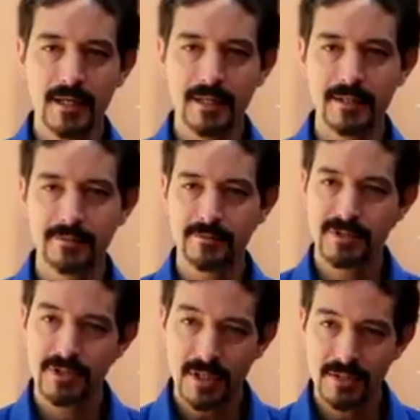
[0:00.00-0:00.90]
Now, we
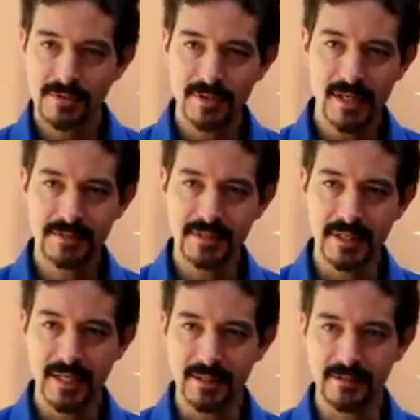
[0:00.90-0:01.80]
saw in
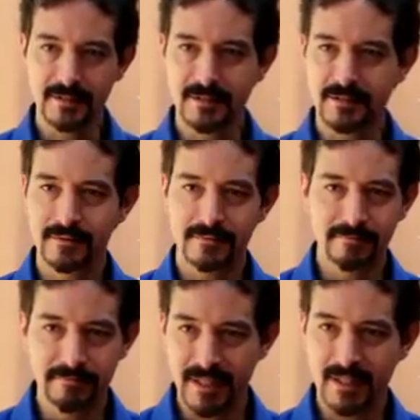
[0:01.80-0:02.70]
2008,
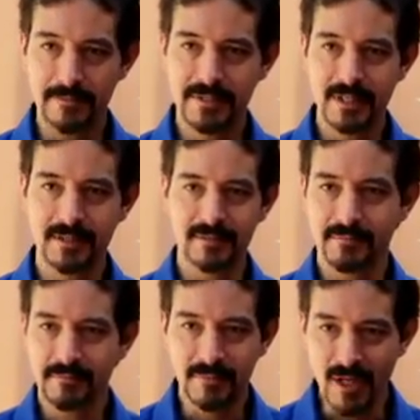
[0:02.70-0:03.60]
big upset,
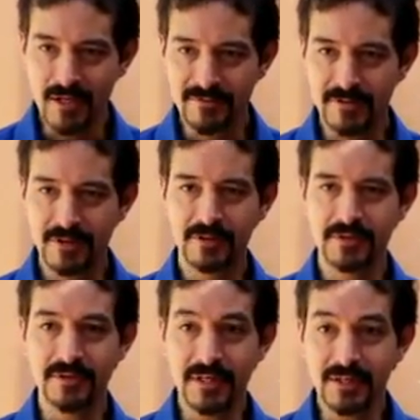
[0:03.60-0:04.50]
a lot of fear.
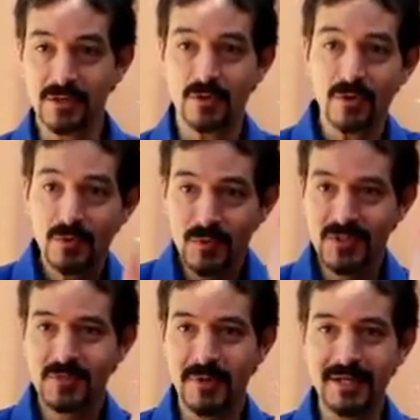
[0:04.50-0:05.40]
You'd think that gold would
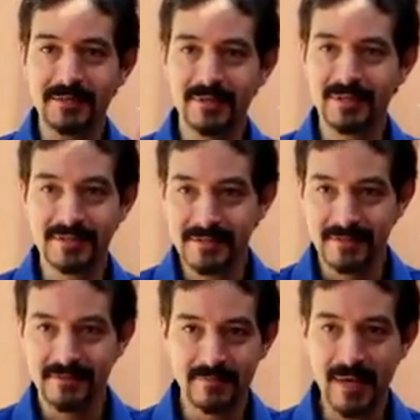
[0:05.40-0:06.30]
spike because
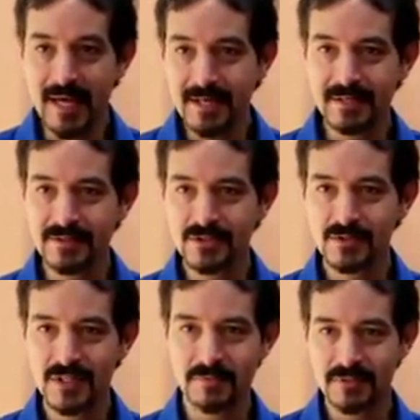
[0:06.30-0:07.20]
of the panic in the
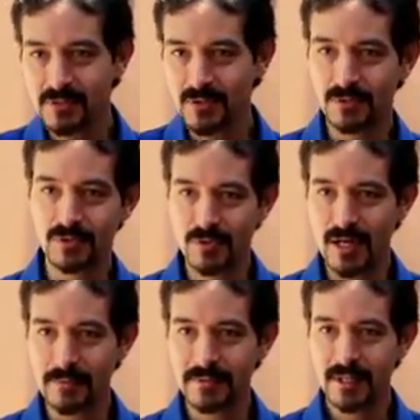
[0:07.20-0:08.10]
streets, but gold
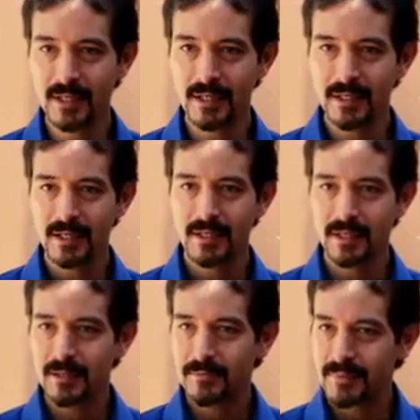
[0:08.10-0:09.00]
dropped. Yeah.
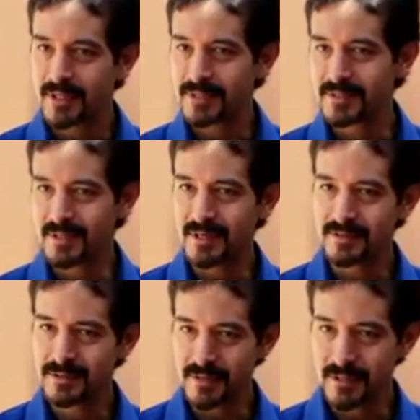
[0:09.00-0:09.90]
Because
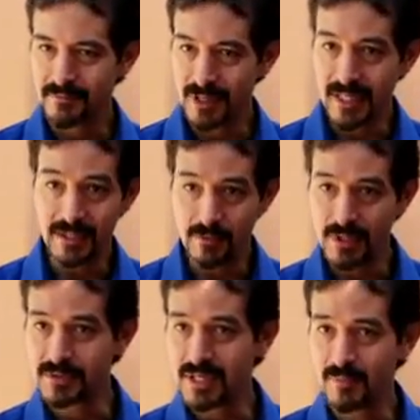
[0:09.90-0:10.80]
relating to what
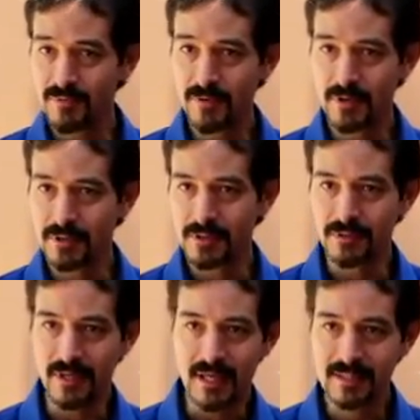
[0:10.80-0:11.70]
you were saying before,
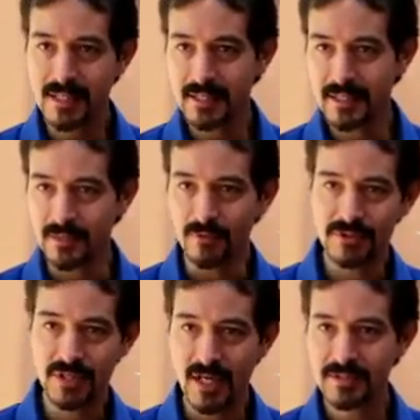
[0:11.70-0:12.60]
you can't sell anything.
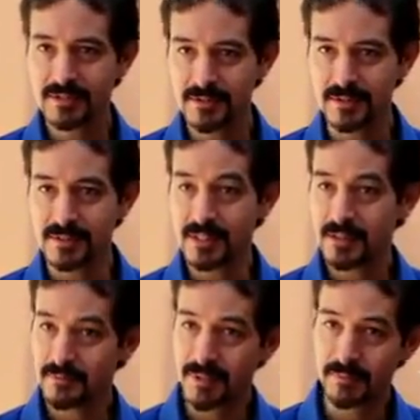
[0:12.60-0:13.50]
Where's the asset you can
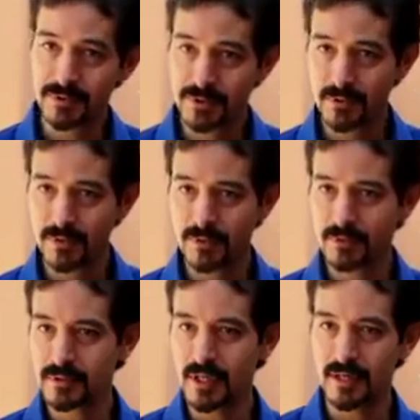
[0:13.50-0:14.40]
sell? People sold
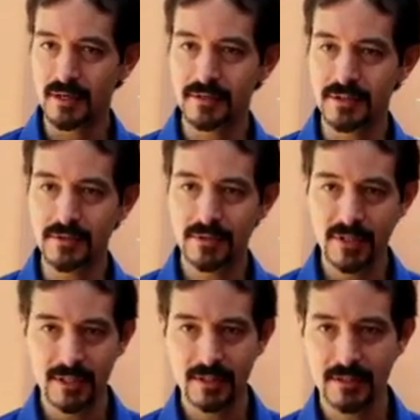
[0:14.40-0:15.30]
gold. Yeah. Do you
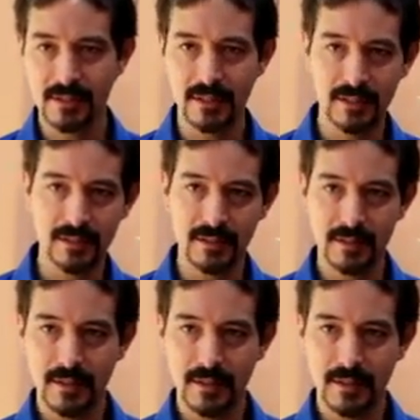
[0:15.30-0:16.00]
think that the